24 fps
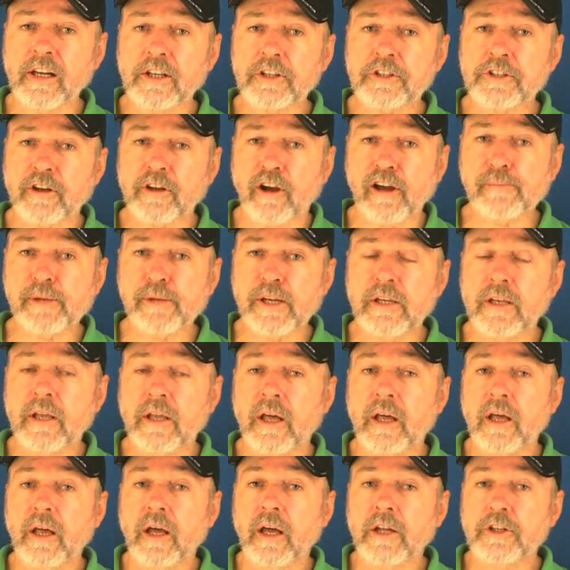
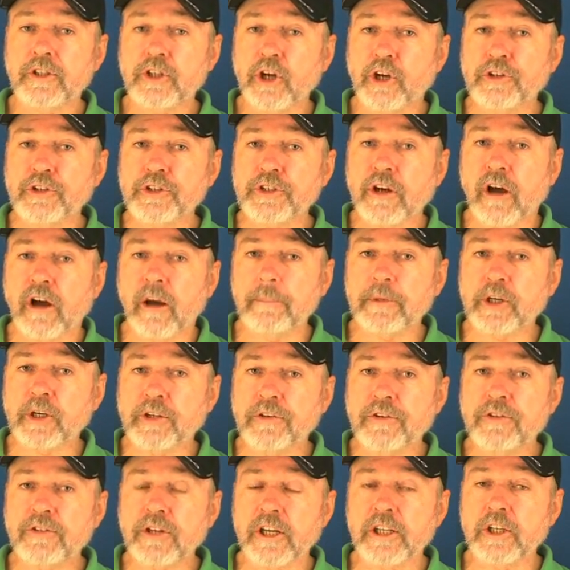psilocybin, Johns
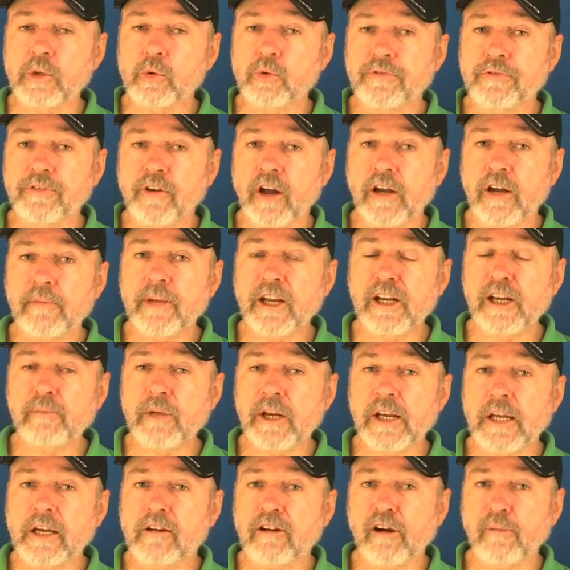Hopkins, and you will find
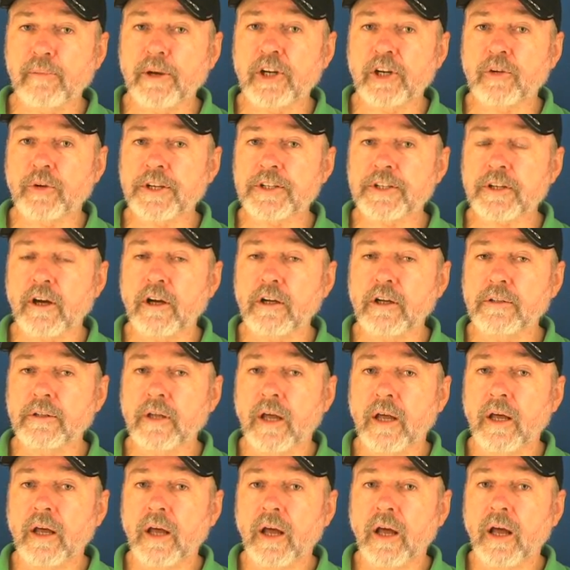many, many commentaries
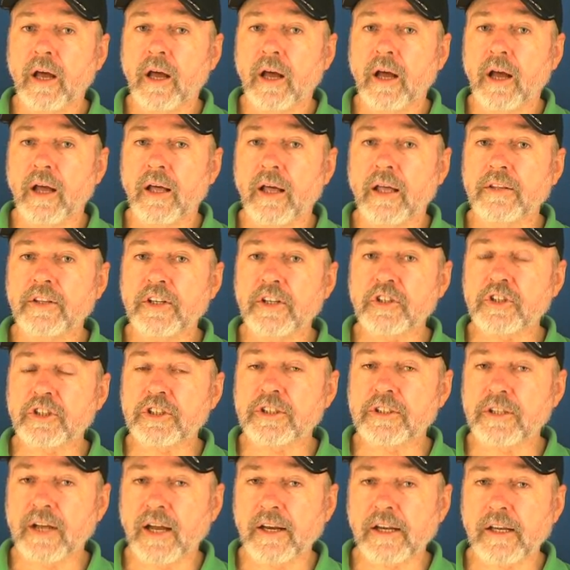on
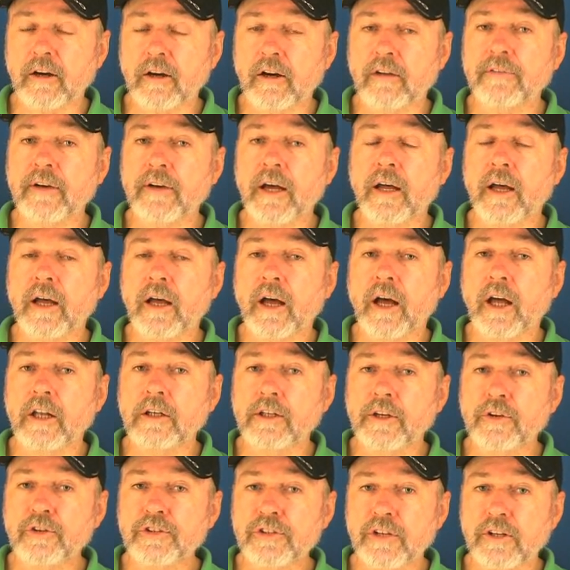this study of
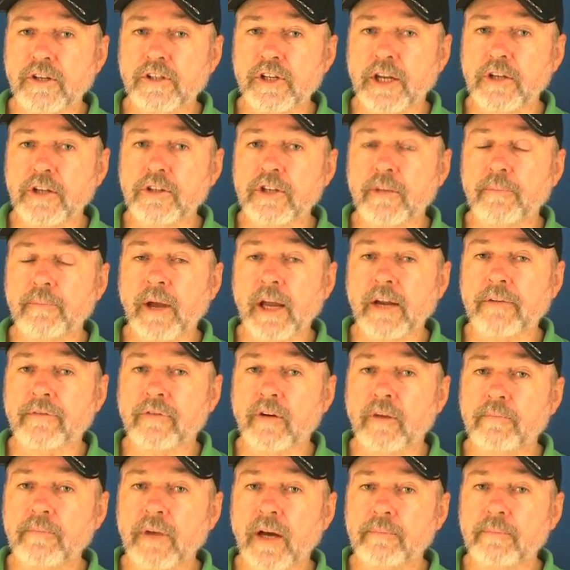hallucinogens
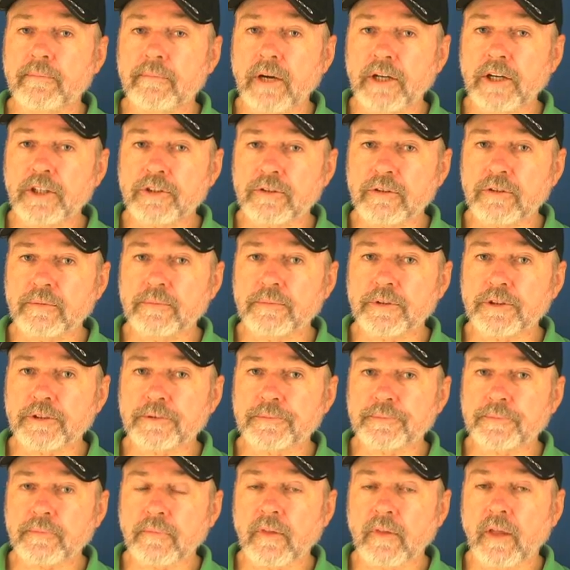made from
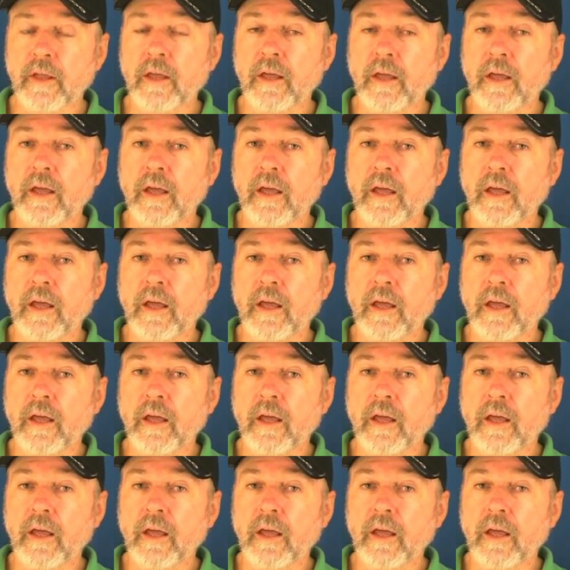mushrooms.